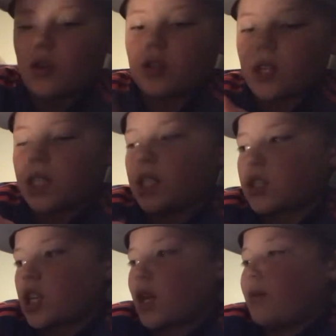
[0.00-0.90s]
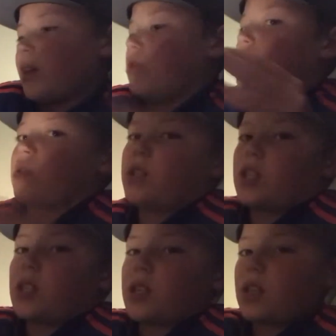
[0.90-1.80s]
That's a shame. I usually
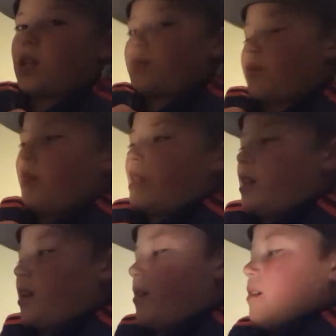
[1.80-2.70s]
just keep them in here.